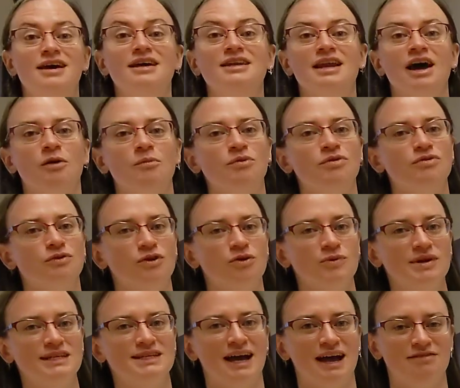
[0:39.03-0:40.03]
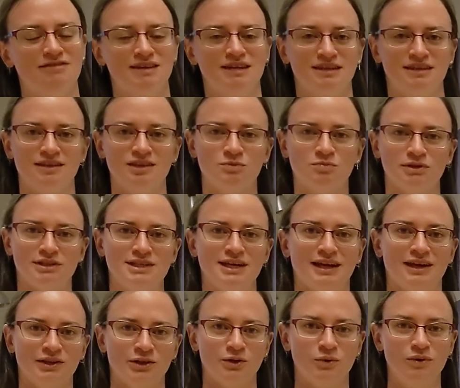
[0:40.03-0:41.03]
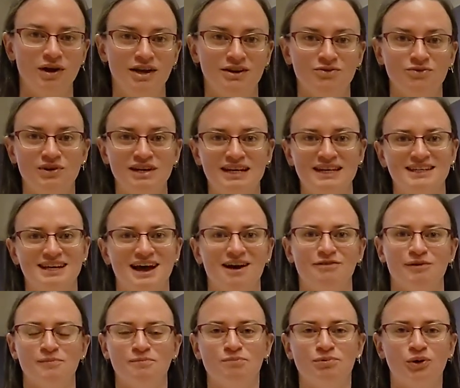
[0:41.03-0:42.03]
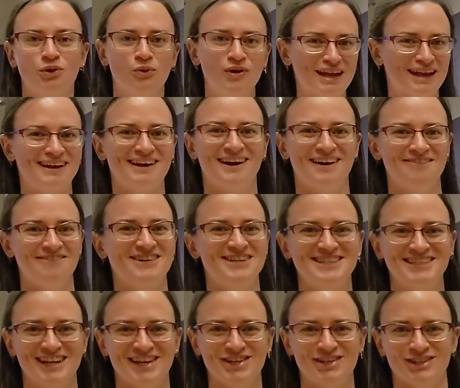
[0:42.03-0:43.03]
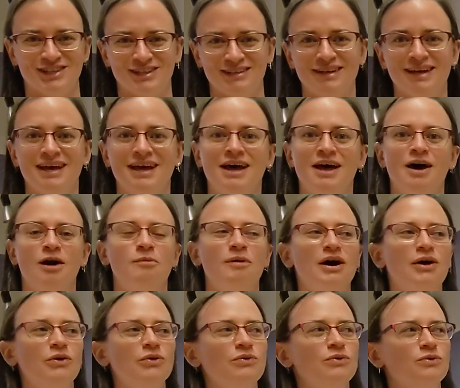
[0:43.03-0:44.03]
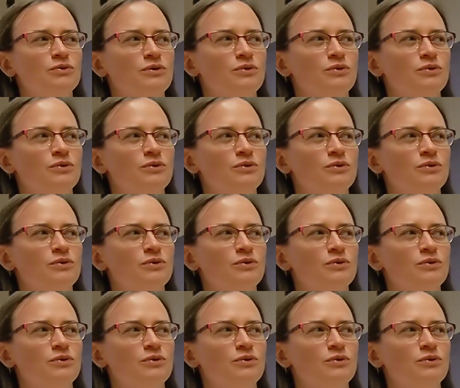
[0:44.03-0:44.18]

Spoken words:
Now, before we dive into this particular one, we need to have a quick conversation about